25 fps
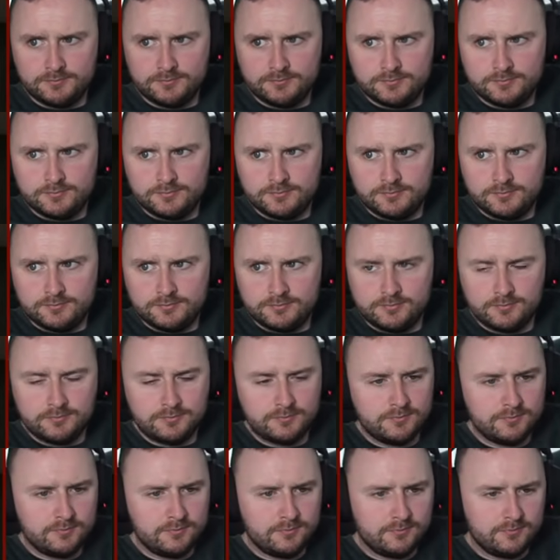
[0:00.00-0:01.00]

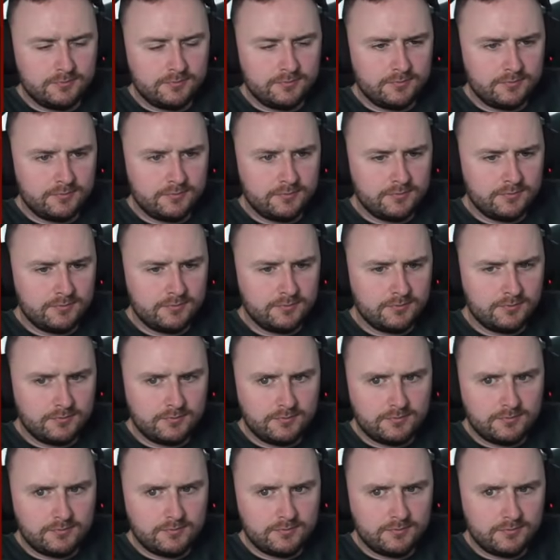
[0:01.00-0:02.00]

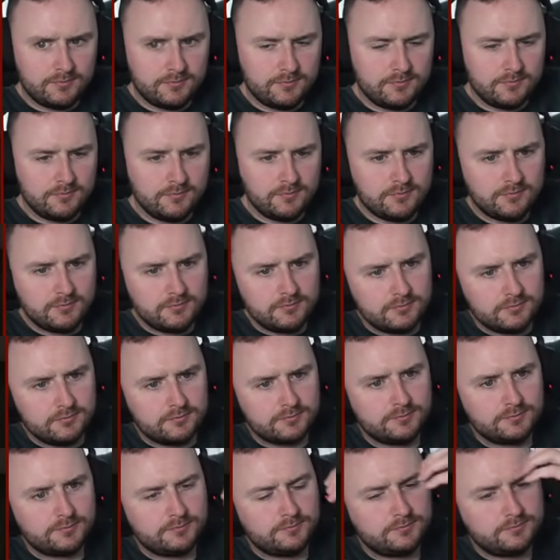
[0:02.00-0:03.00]

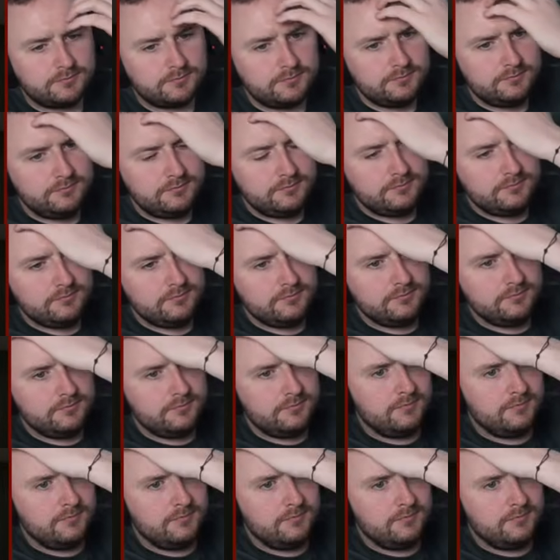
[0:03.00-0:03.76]
This person isn't speaking.